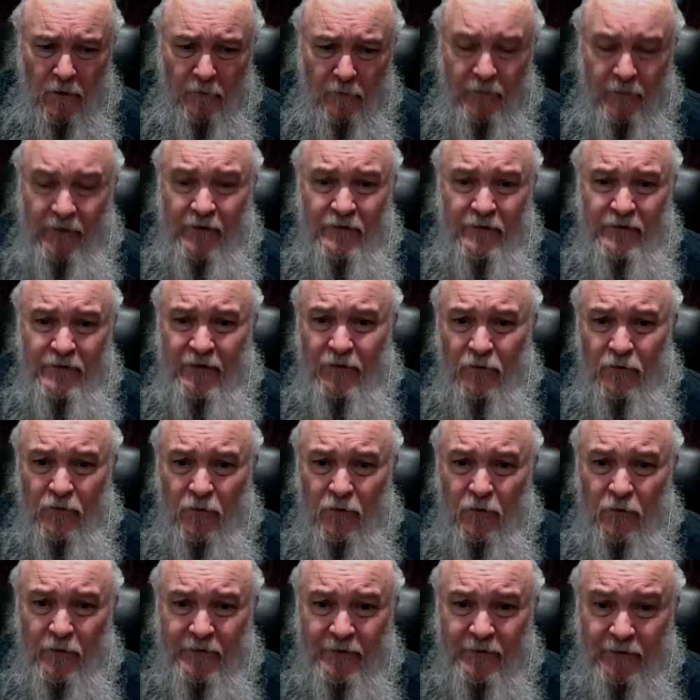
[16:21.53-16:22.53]
because they don't know
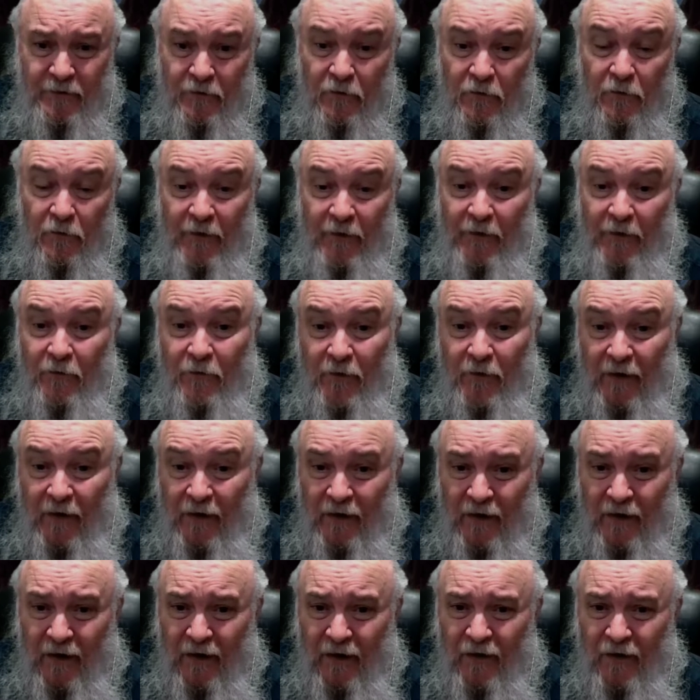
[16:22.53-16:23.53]
what to do. They don't know how
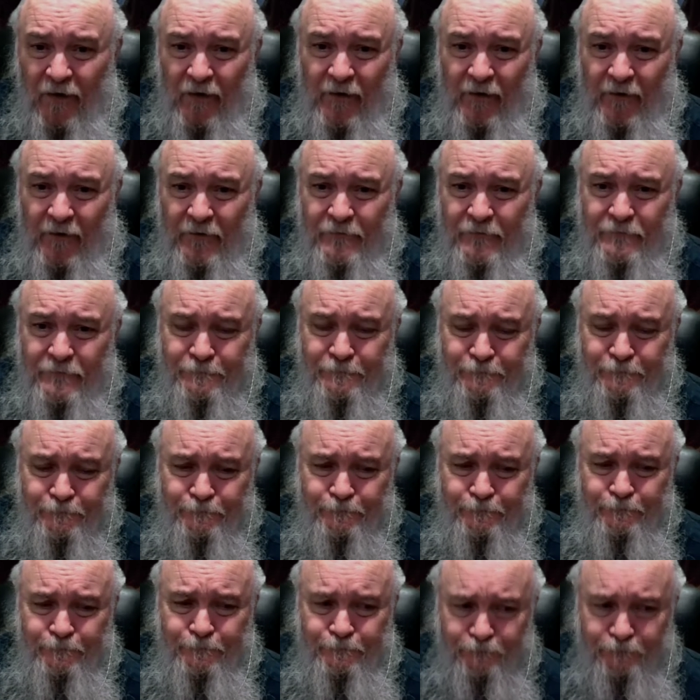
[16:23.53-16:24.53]
to handle
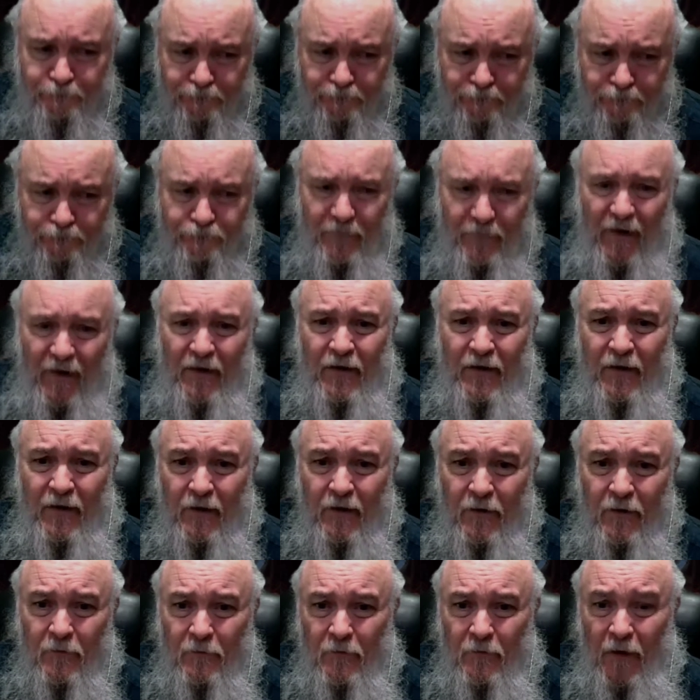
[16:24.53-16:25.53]
it. I get
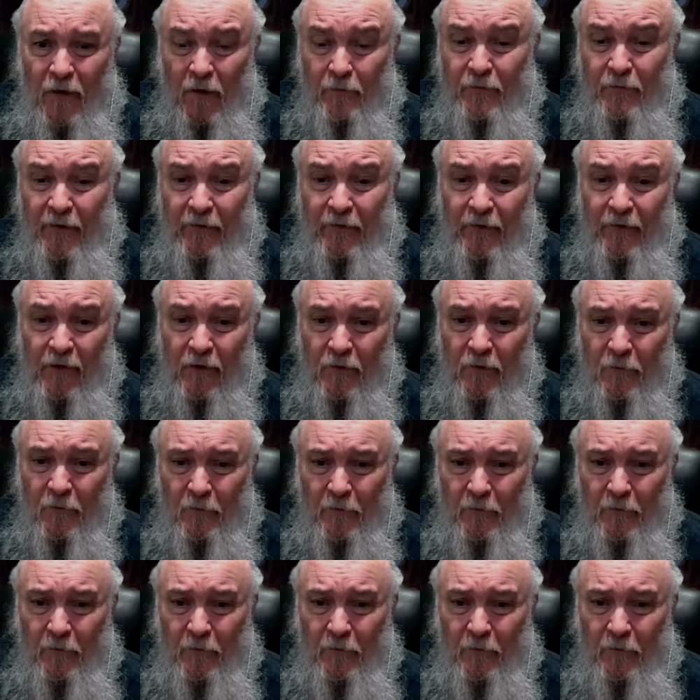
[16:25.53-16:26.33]
it. I've been there.